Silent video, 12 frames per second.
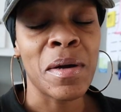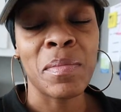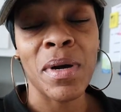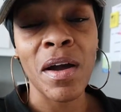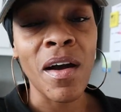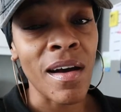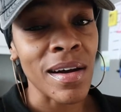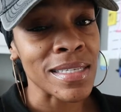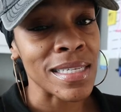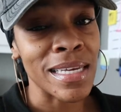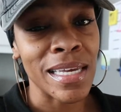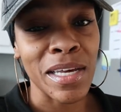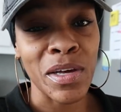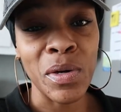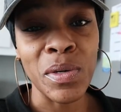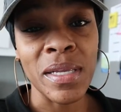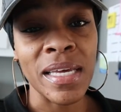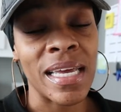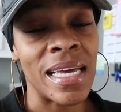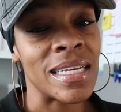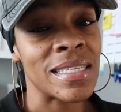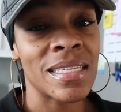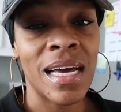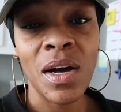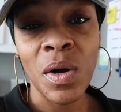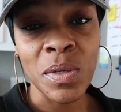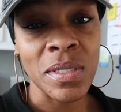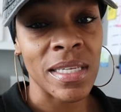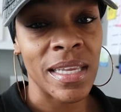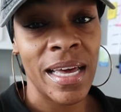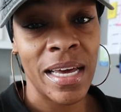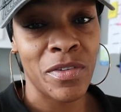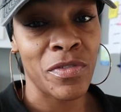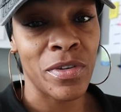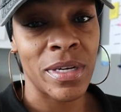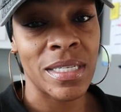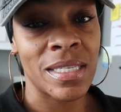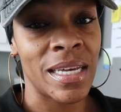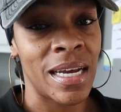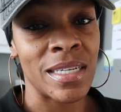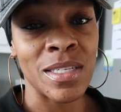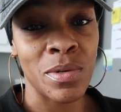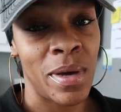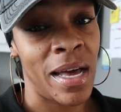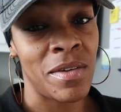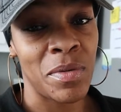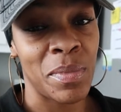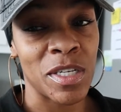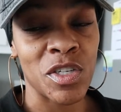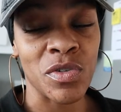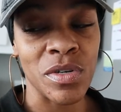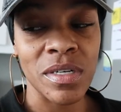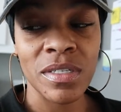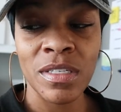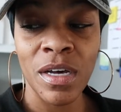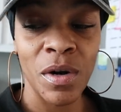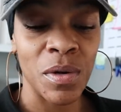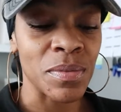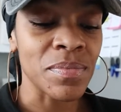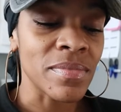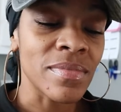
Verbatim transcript: my car is leaking coolant and it's not holding the antifreeze that I do have in my trunk. So